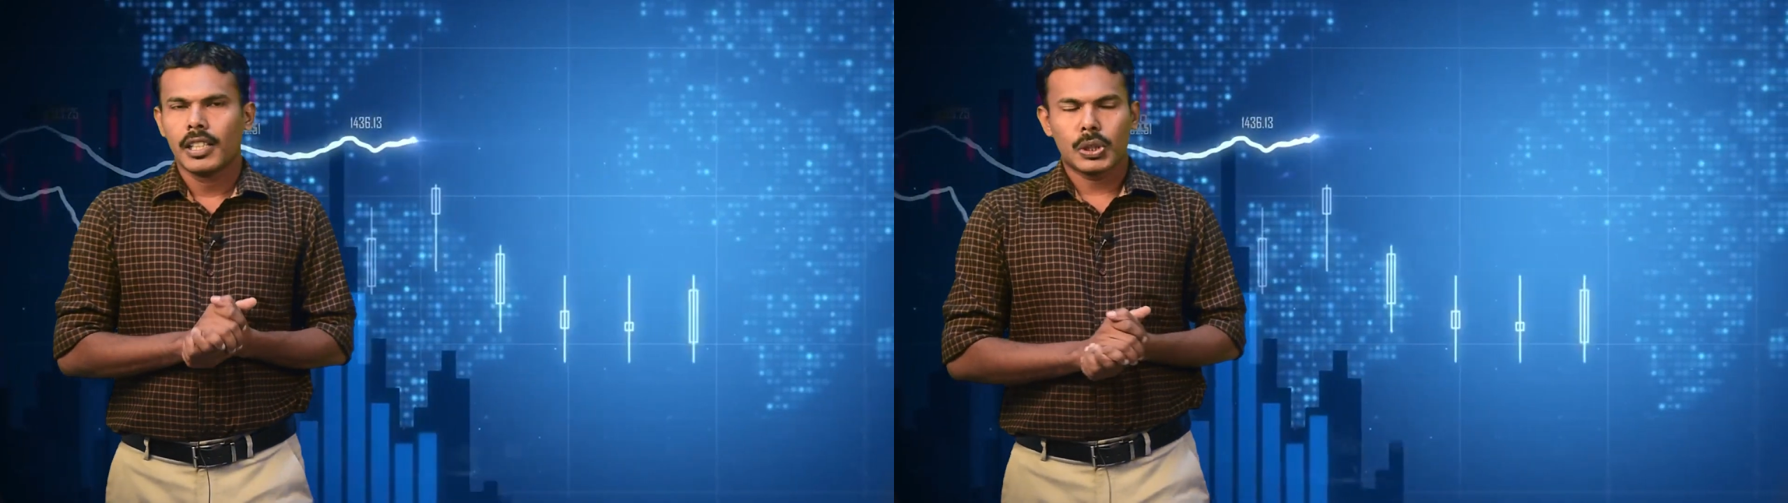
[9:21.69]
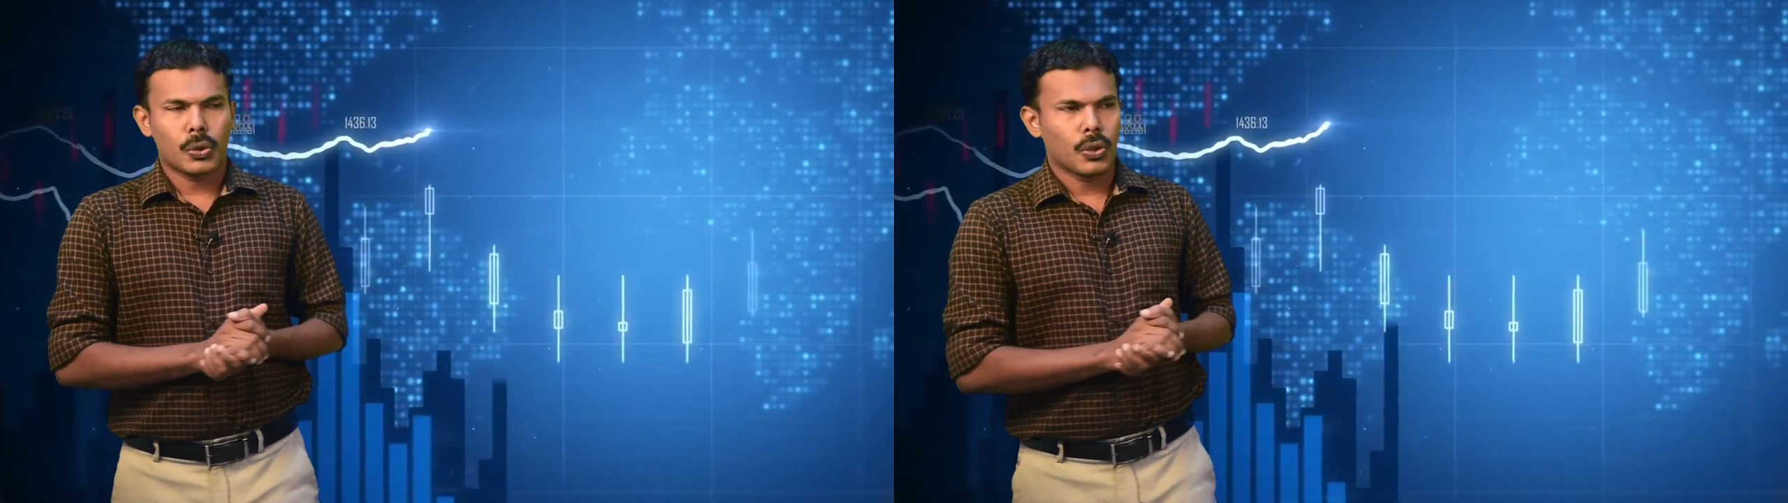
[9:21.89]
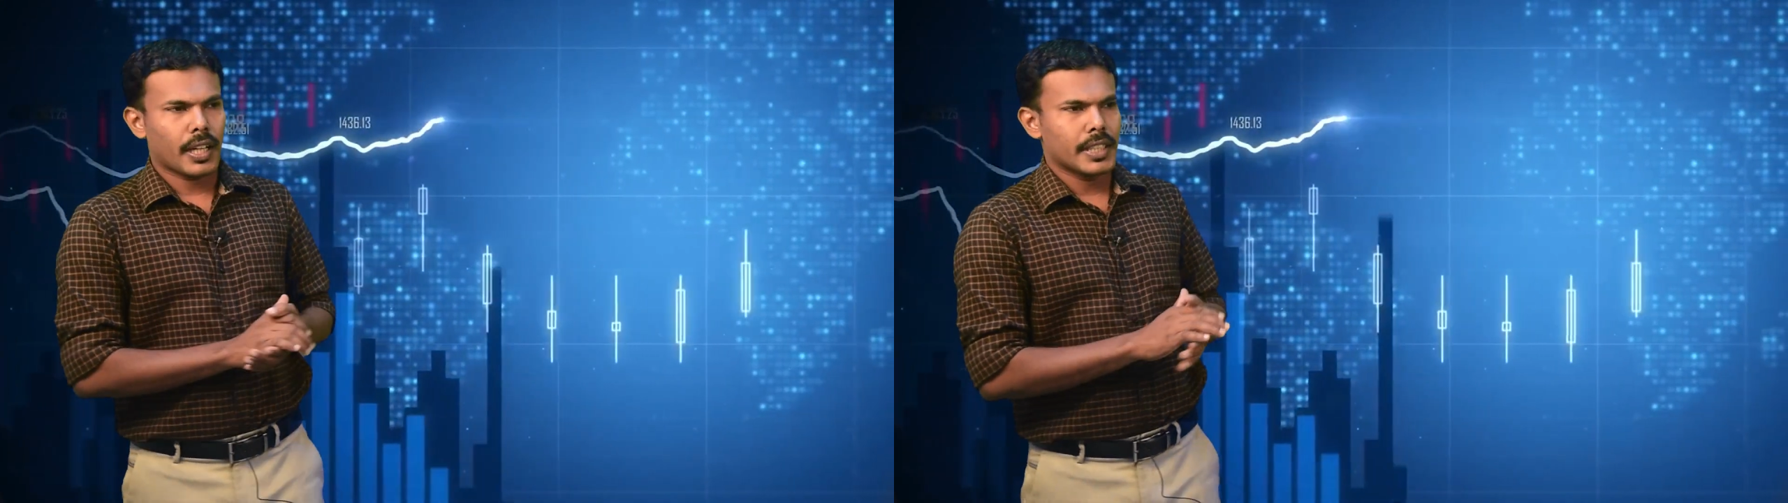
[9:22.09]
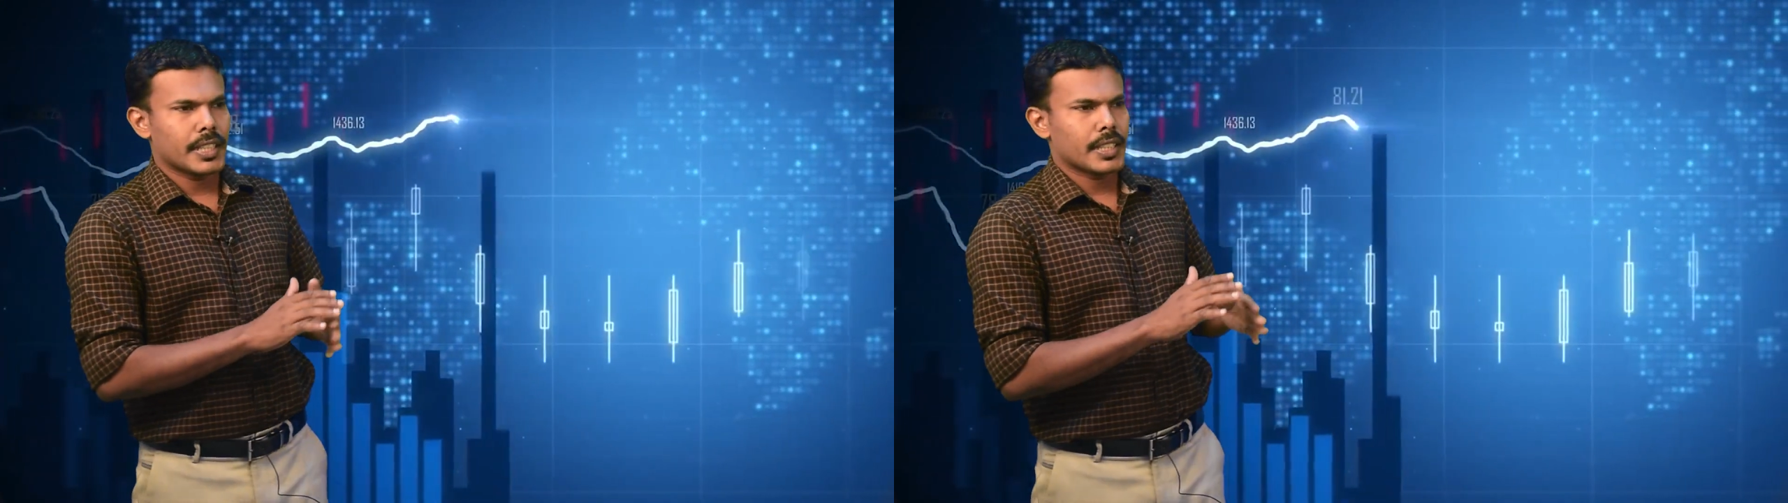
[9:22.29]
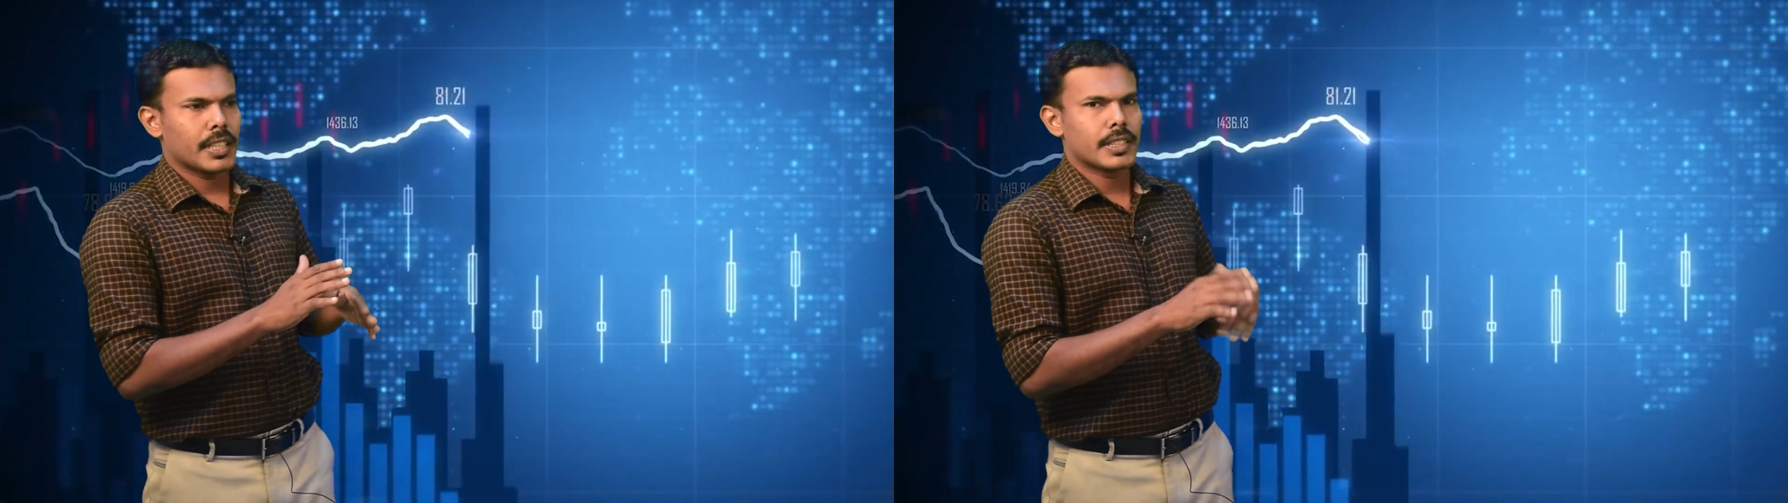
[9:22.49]
So
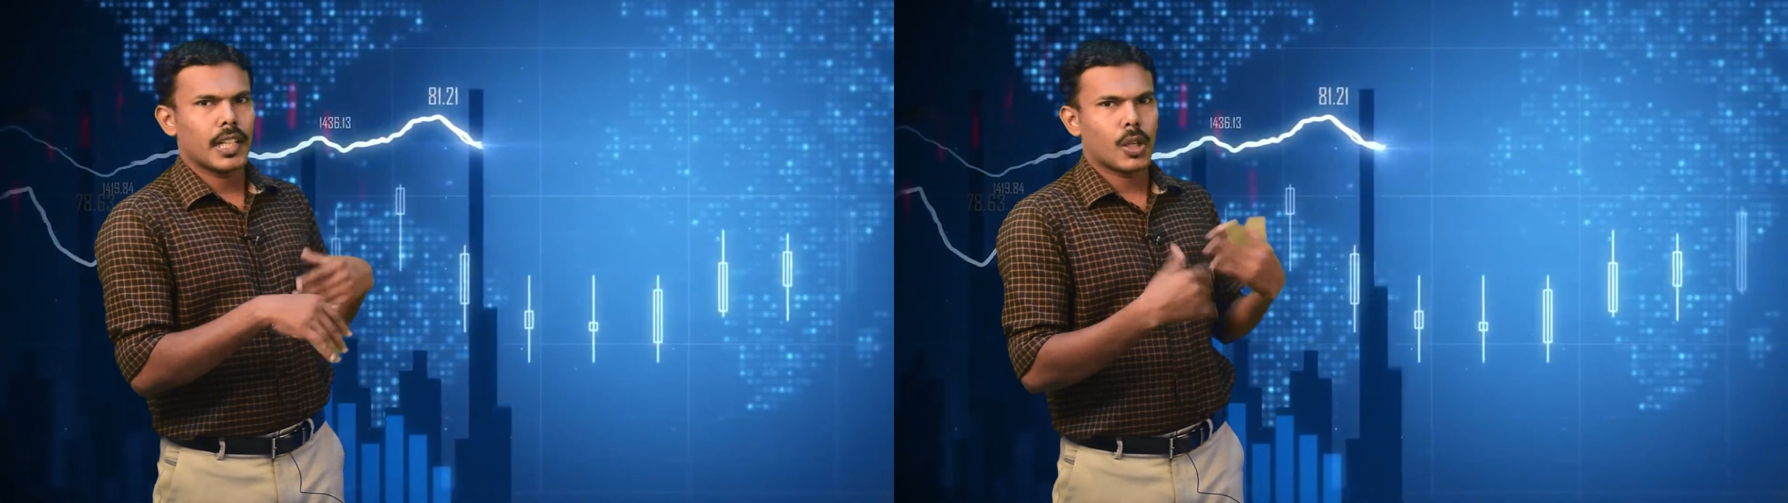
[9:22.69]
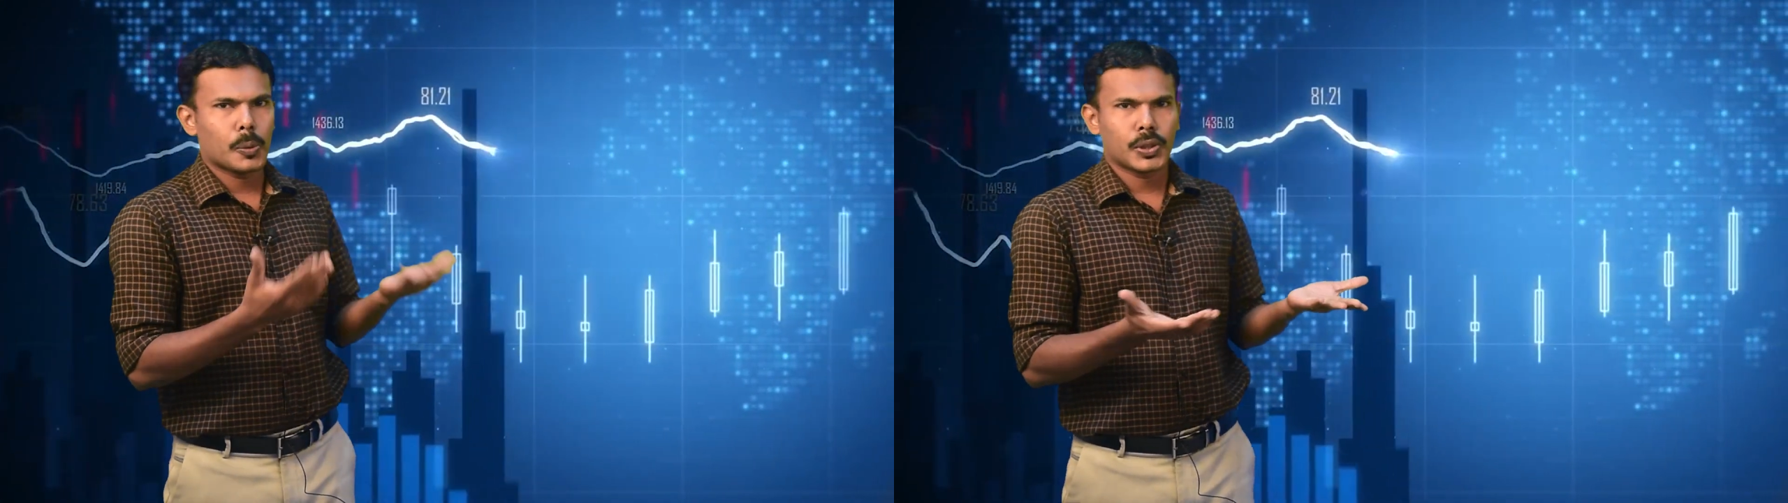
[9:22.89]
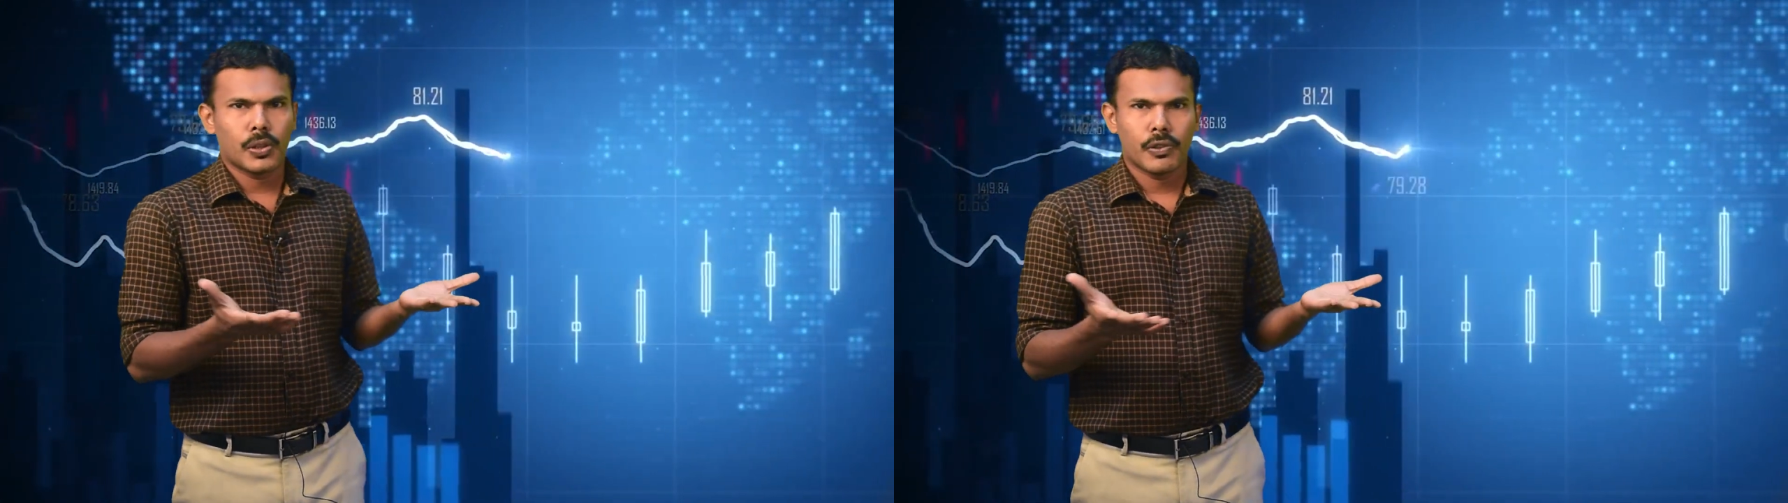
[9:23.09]
dollarization is the adoption